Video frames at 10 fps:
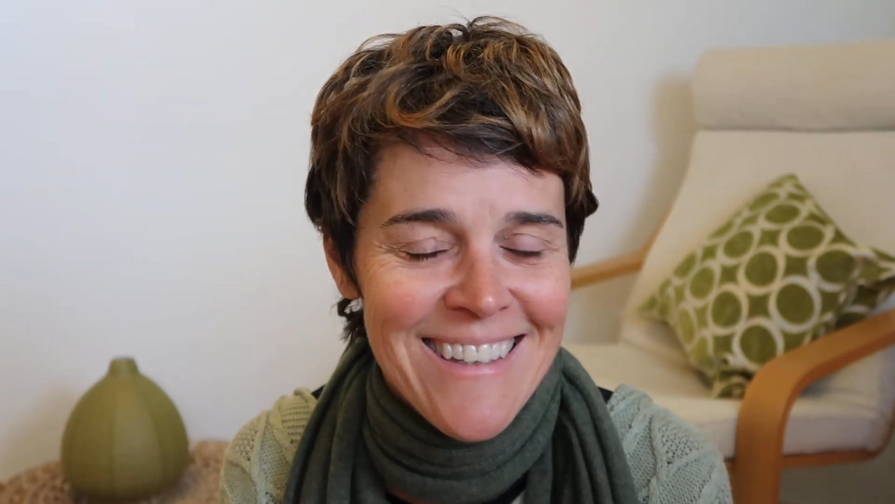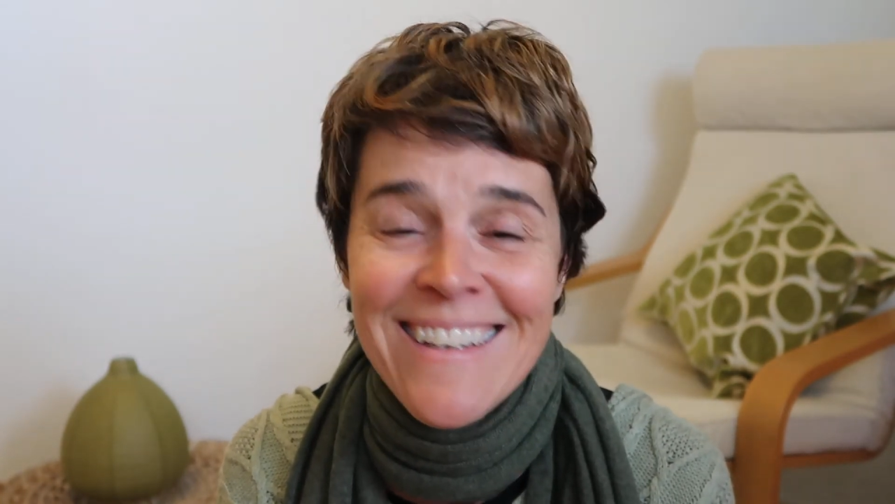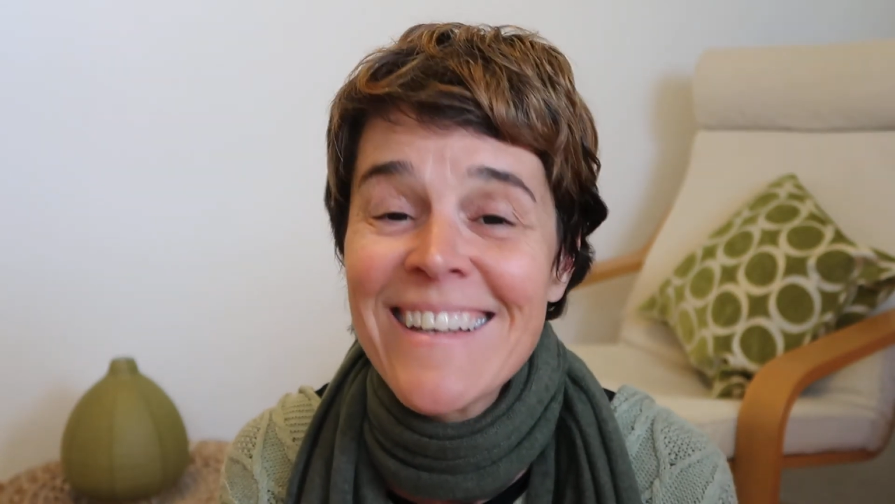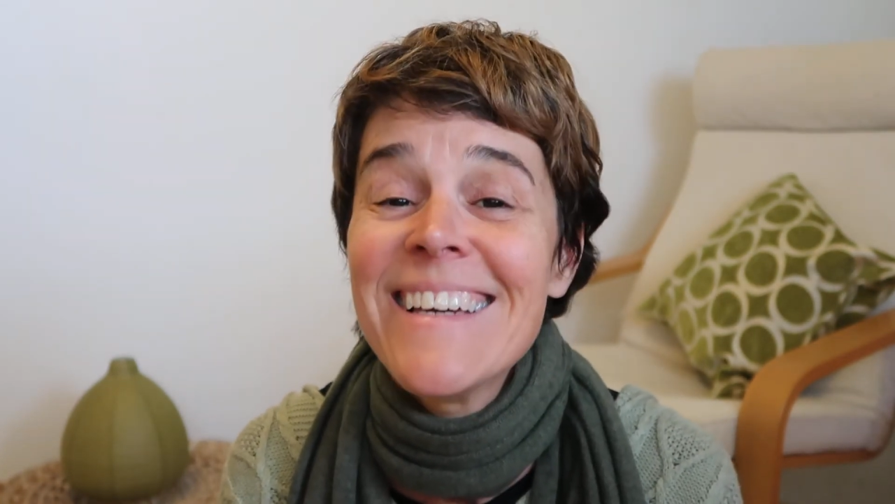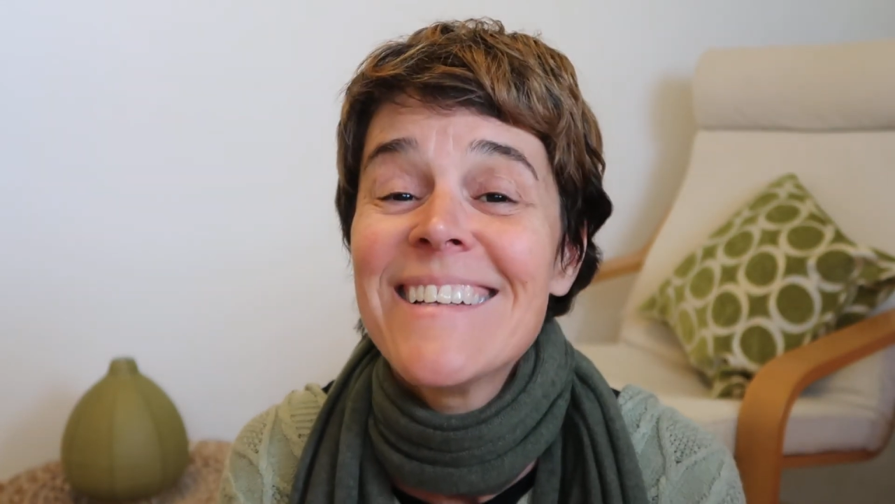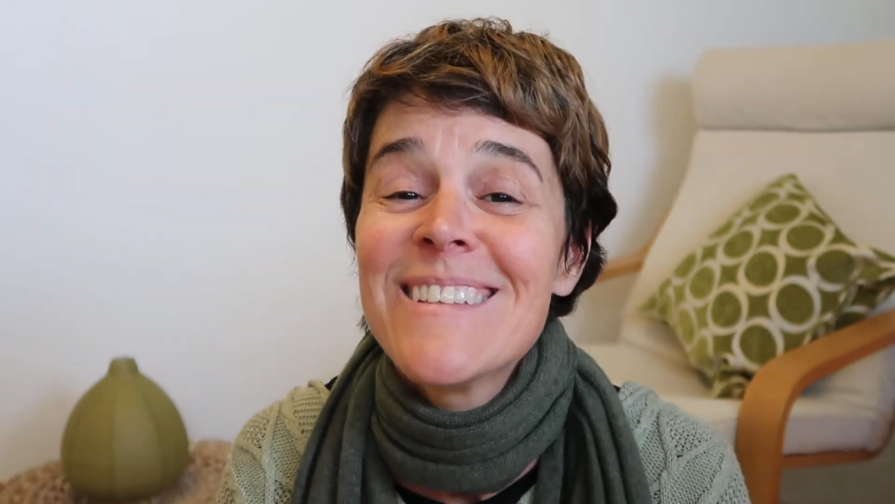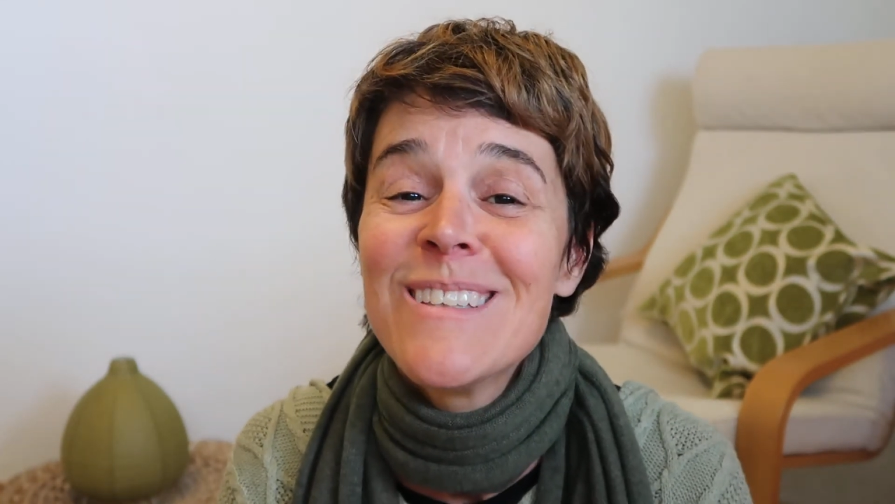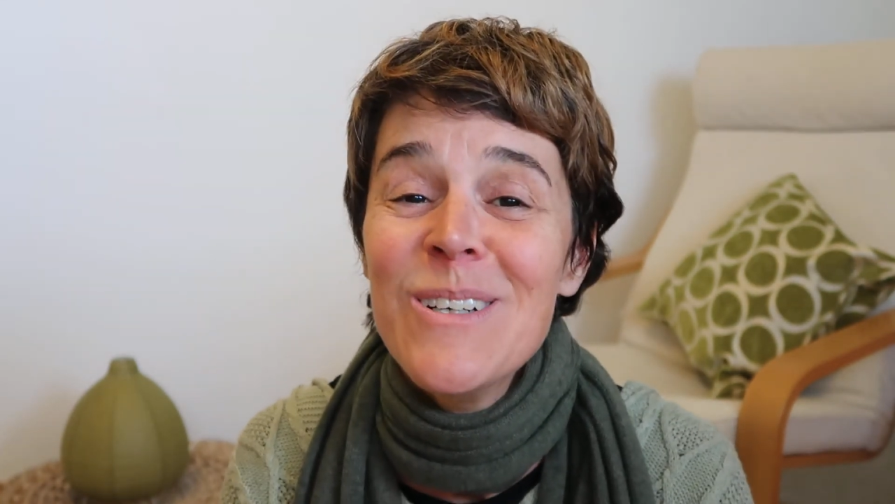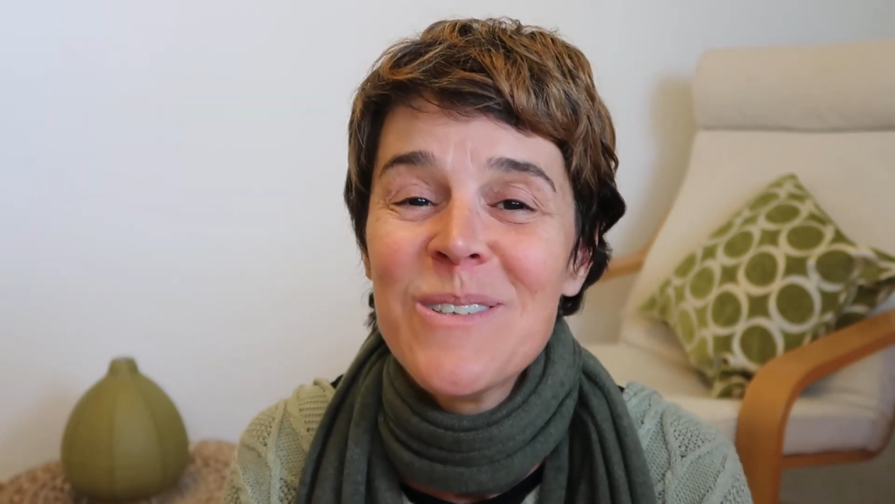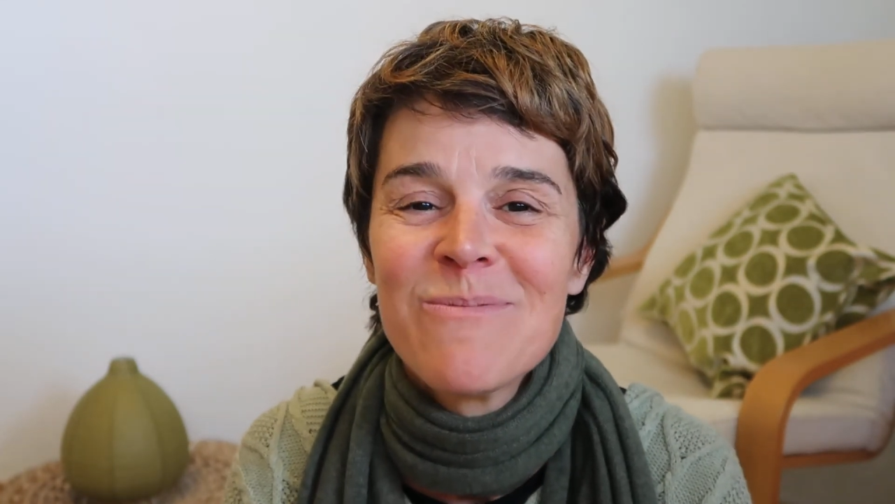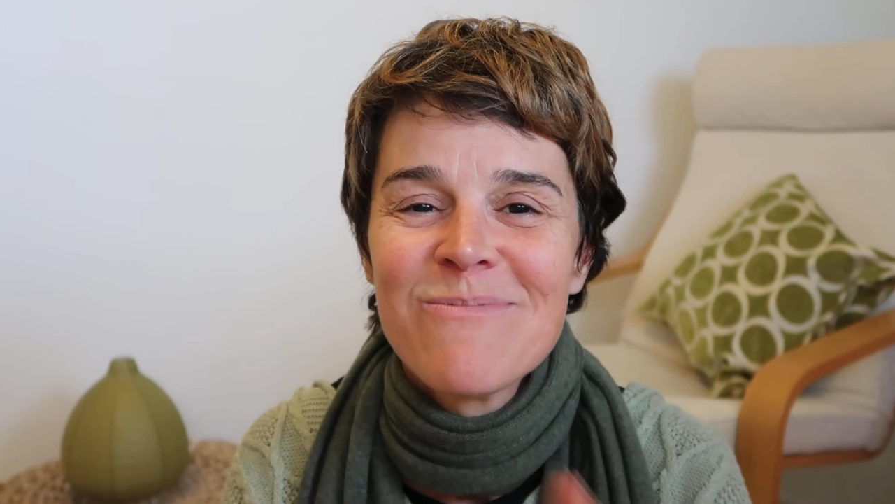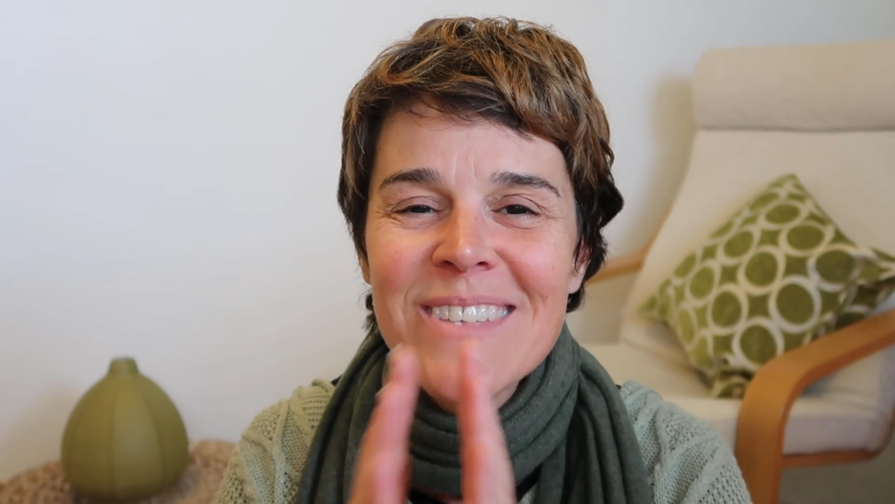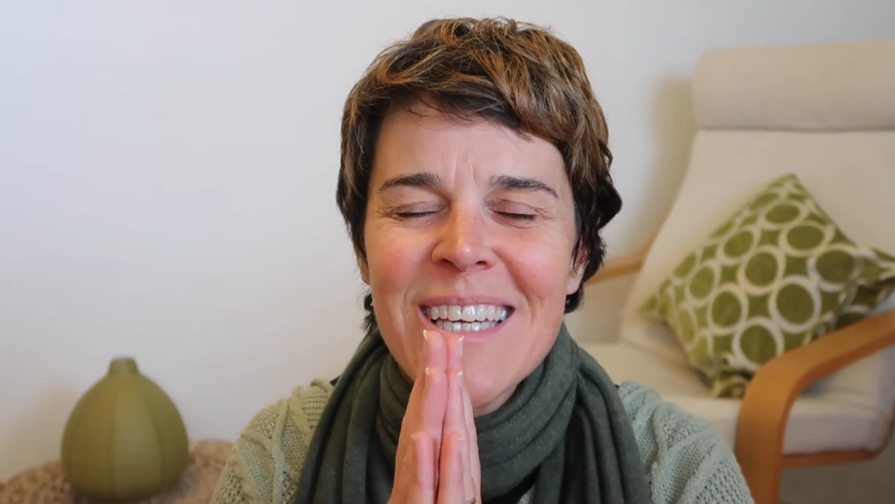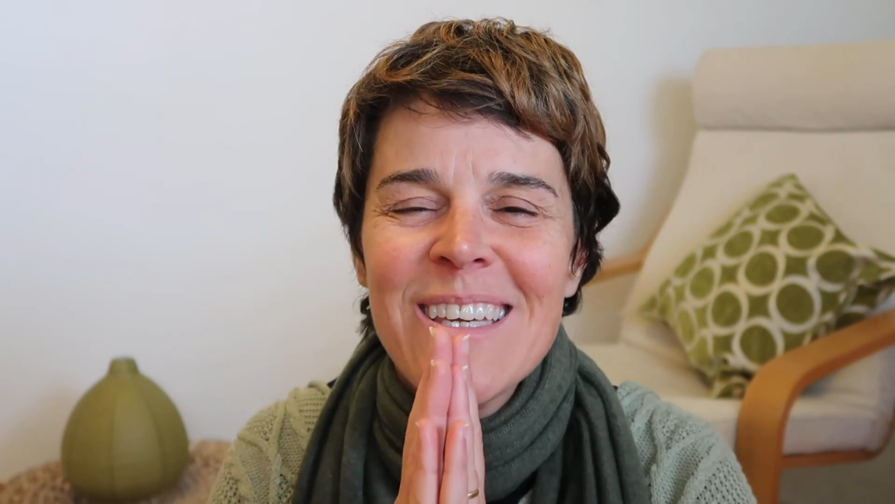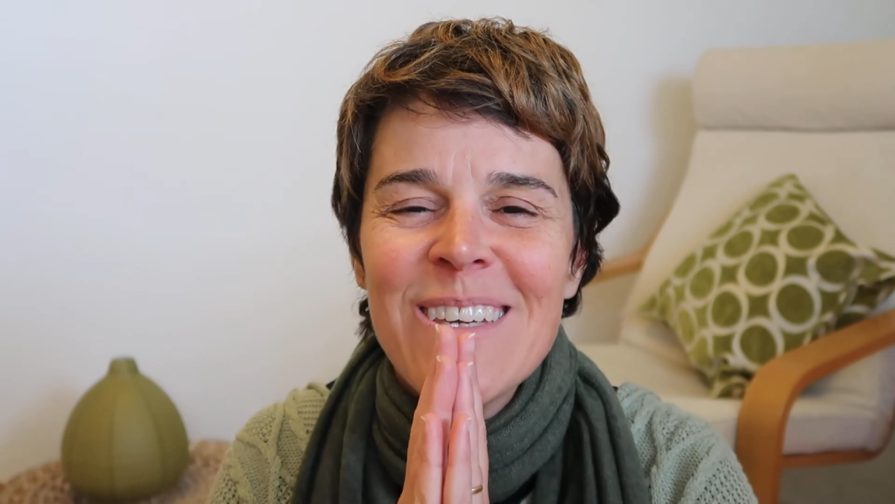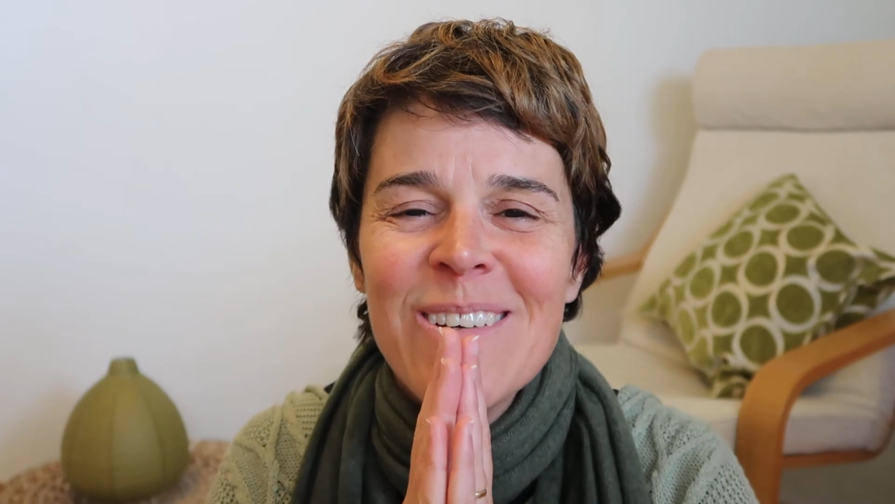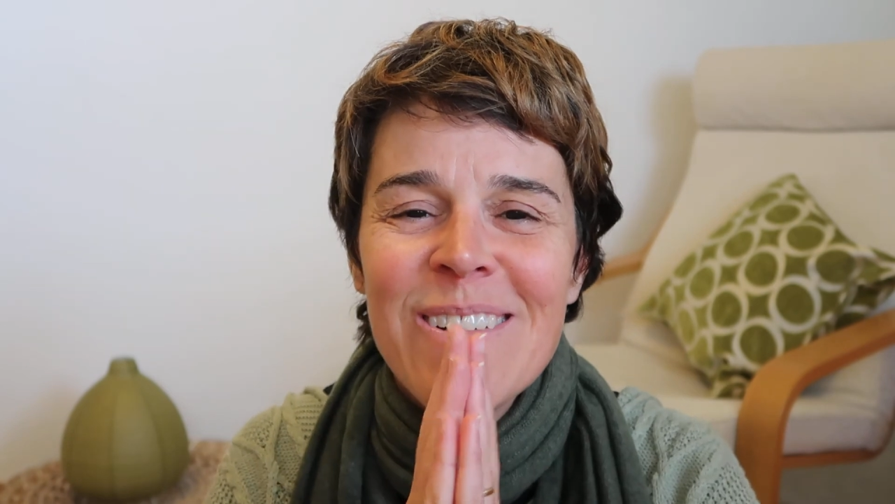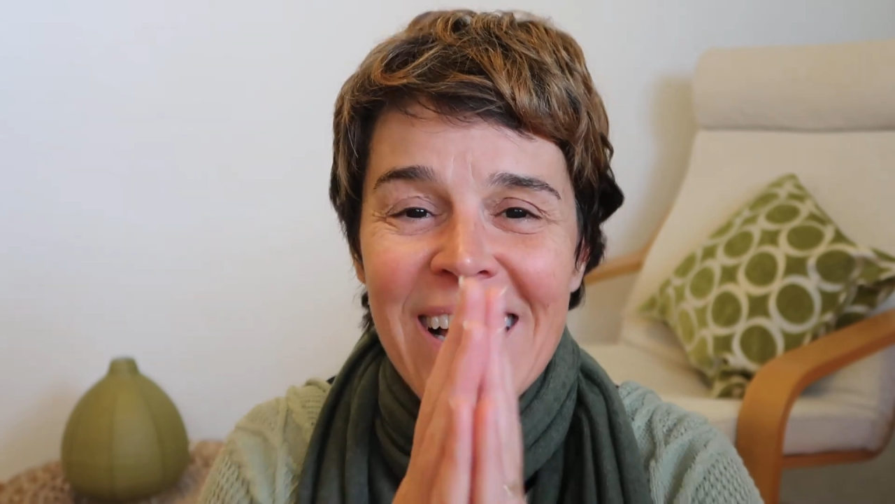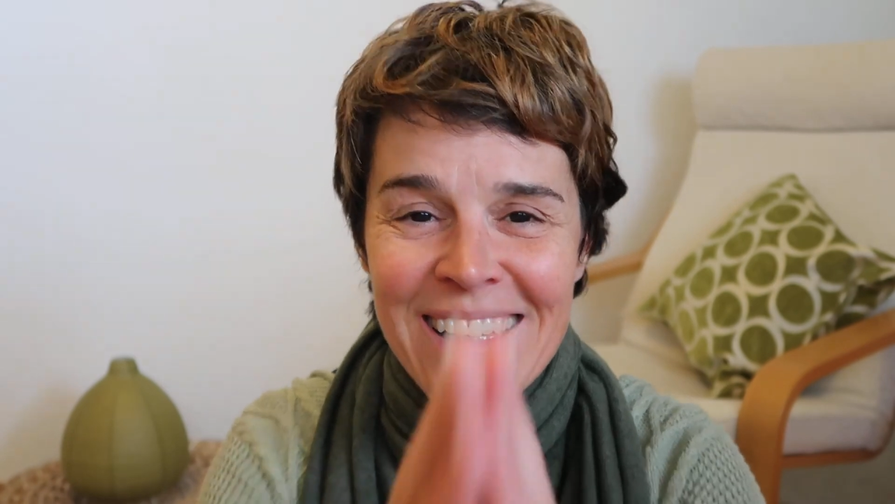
and let us know. Thank you,